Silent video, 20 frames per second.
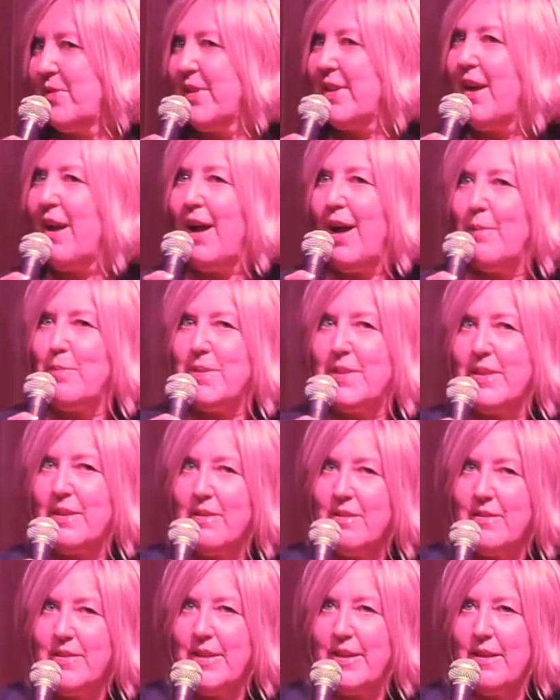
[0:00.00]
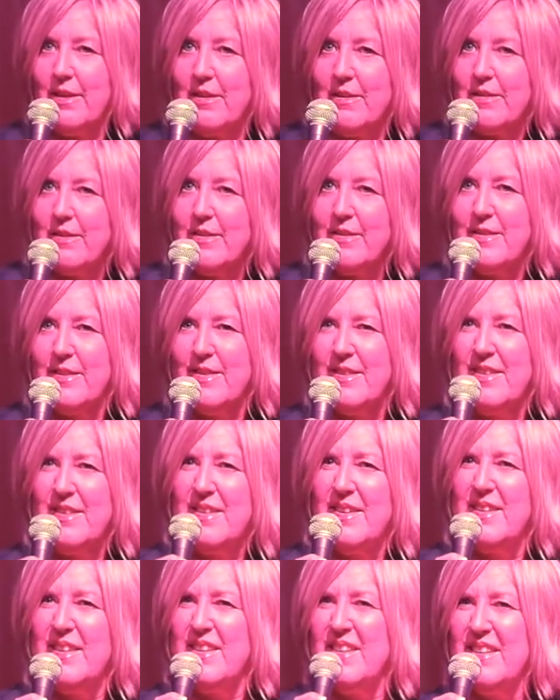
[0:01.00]
Cops killed the elk.
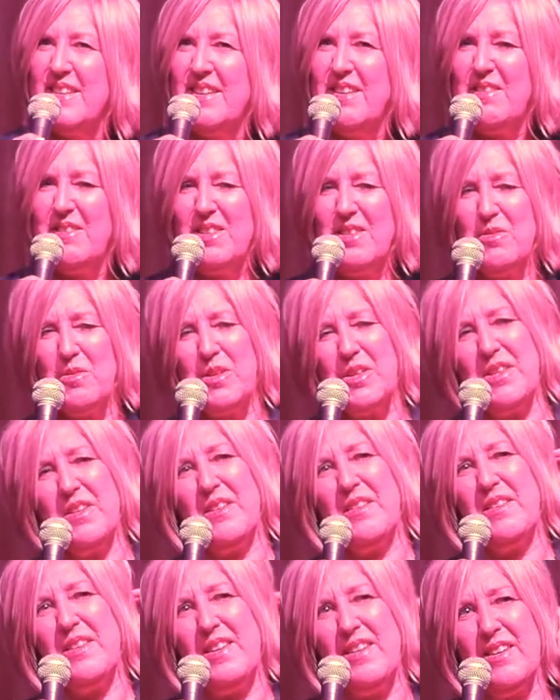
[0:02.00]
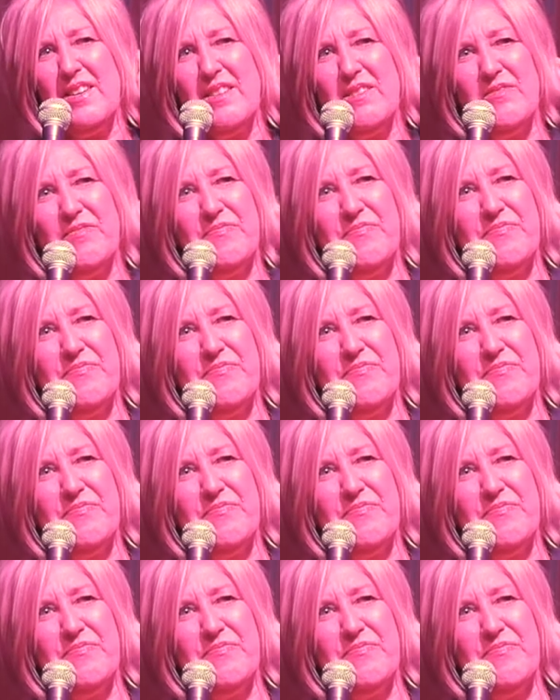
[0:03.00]
That was a weird thing.